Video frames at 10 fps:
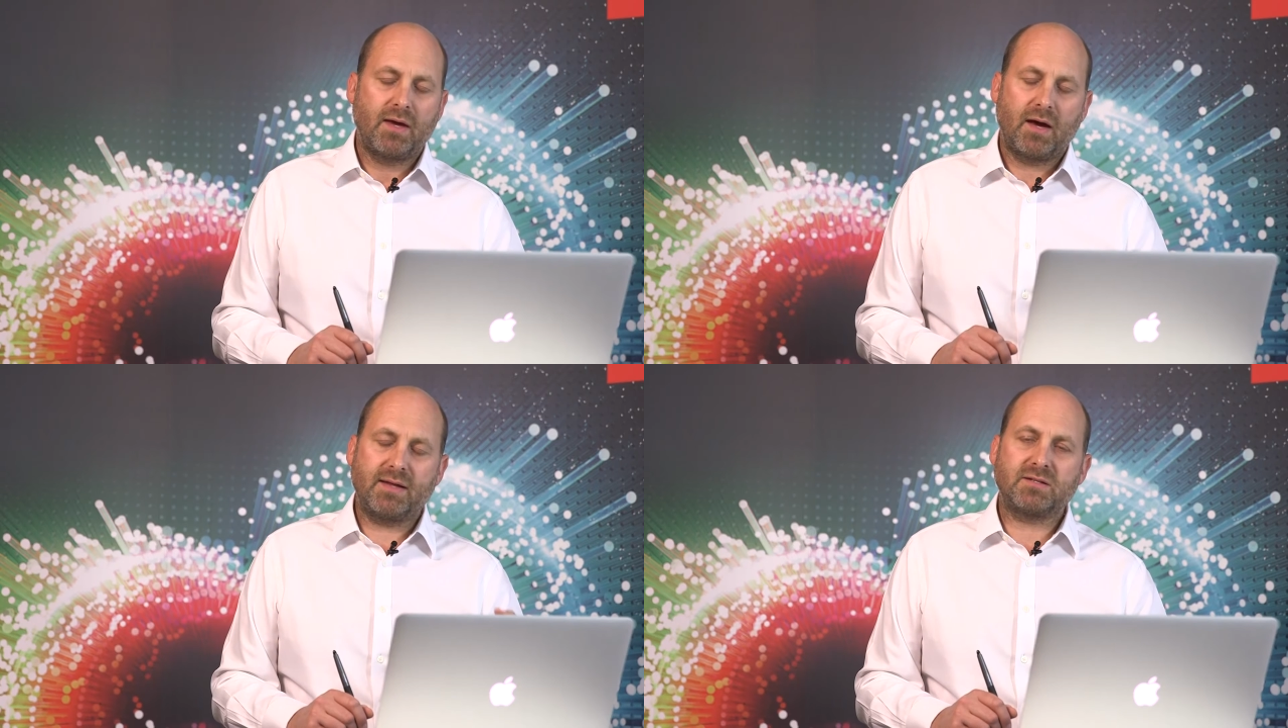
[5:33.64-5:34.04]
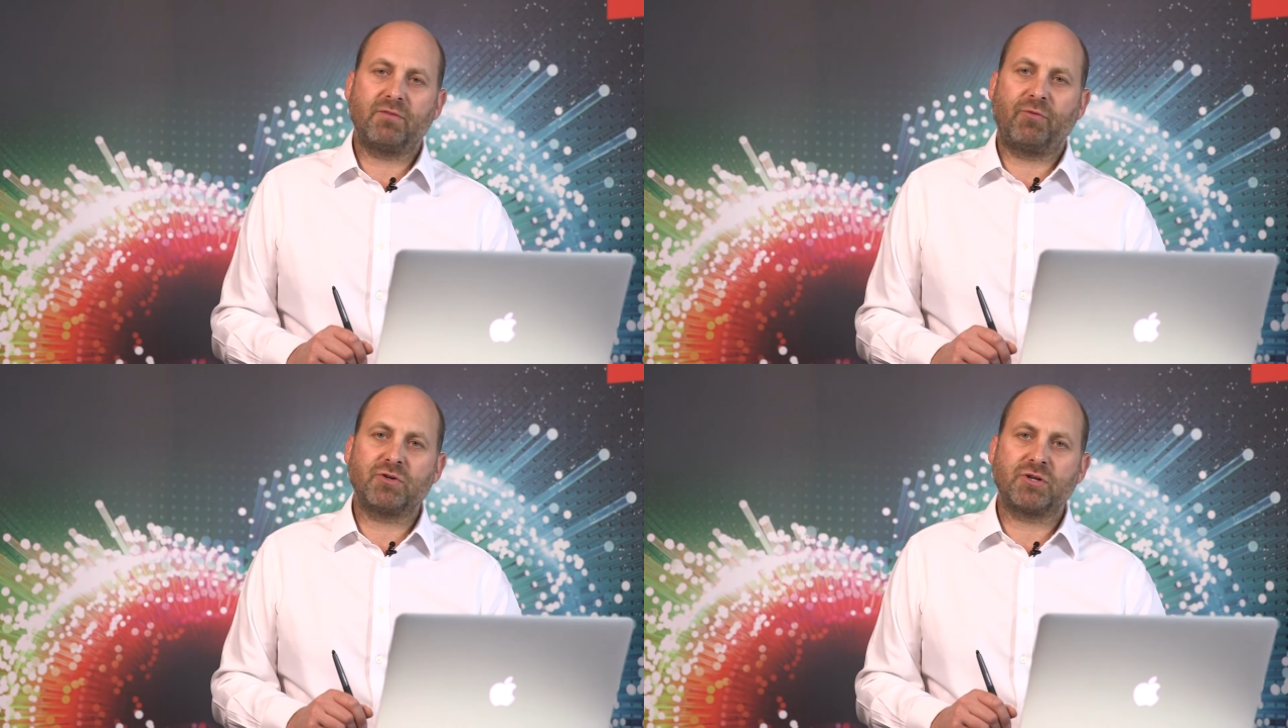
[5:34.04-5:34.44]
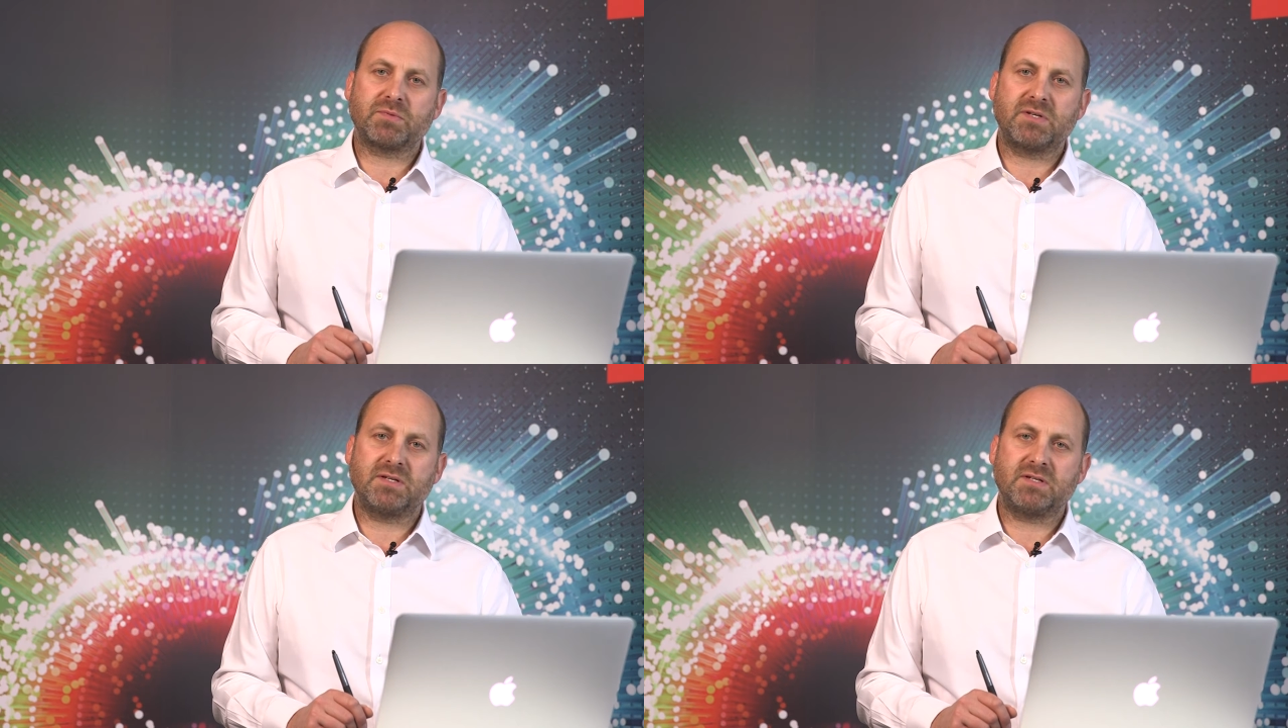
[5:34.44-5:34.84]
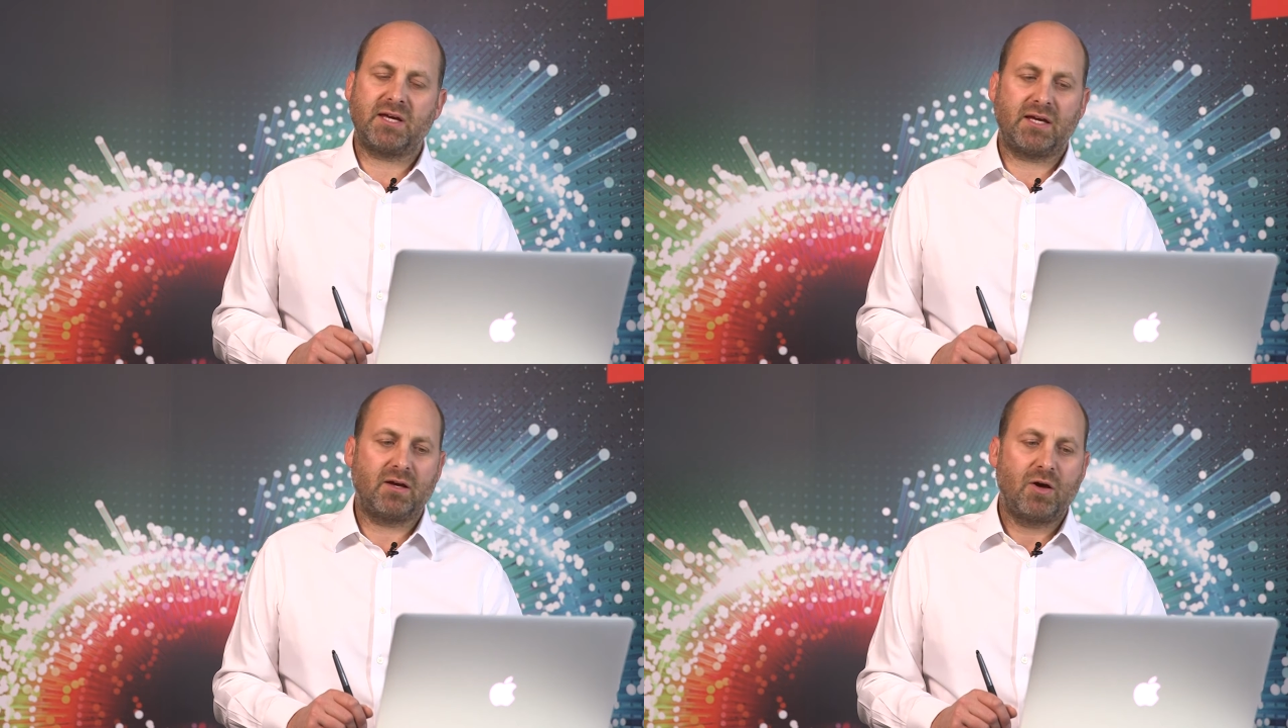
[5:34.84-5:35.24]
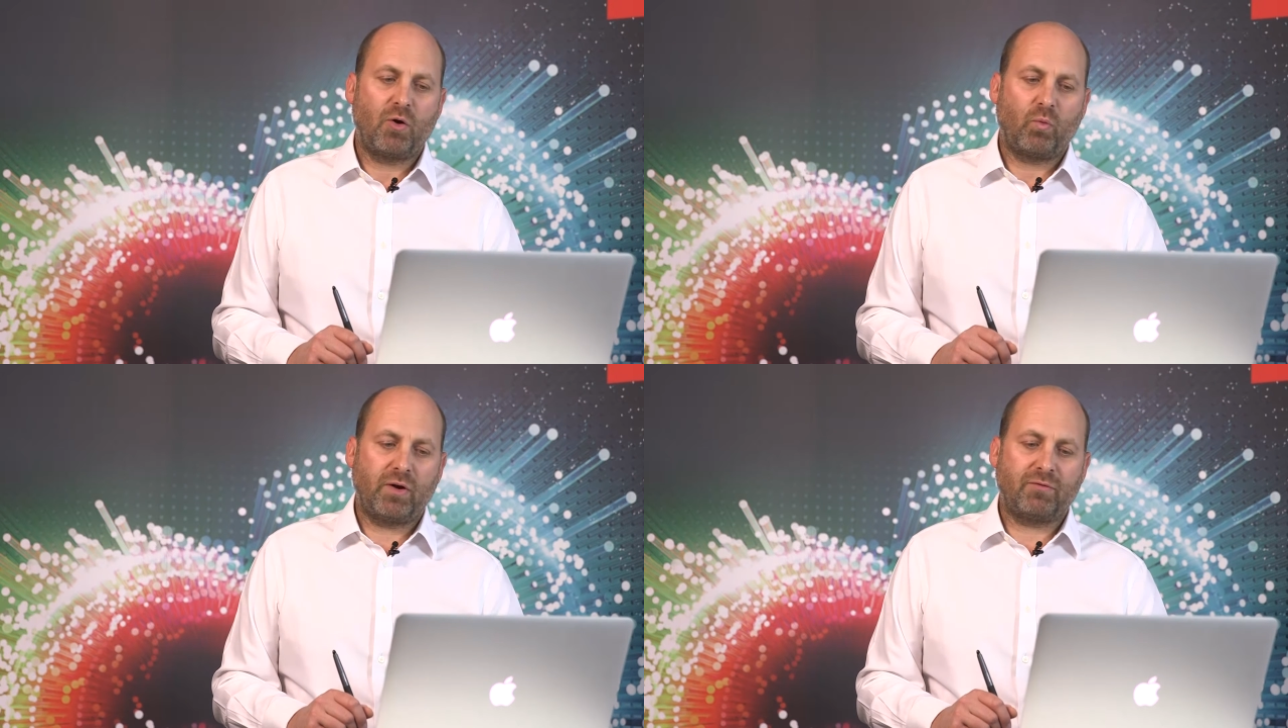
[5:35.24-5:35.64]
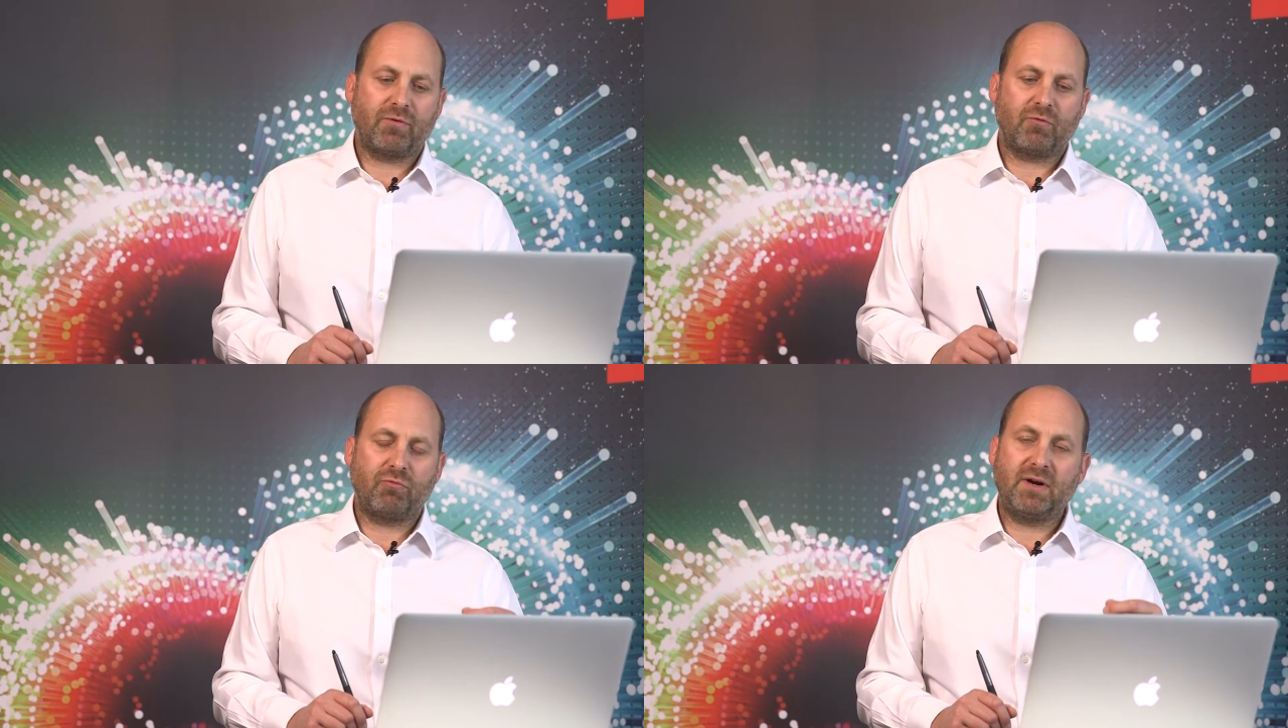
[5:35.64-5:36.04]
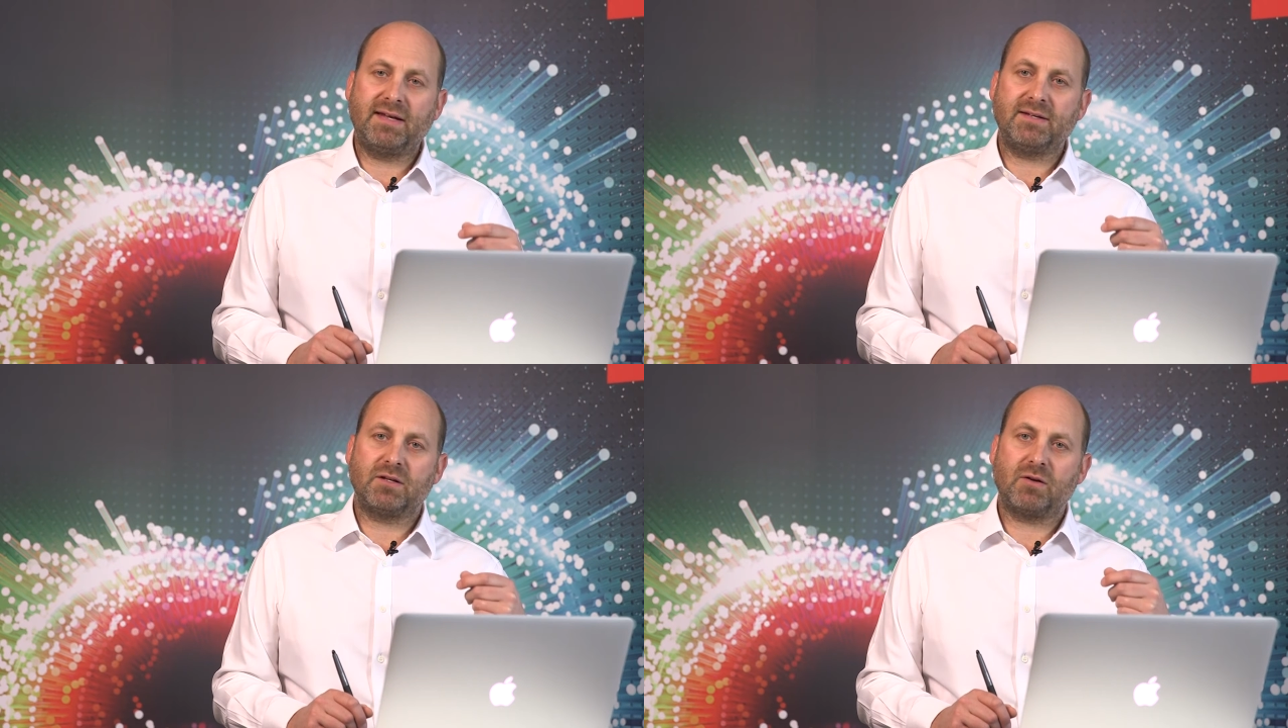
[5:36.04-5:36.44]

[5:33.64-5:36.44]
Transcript: And inside Photoshop CC, we've really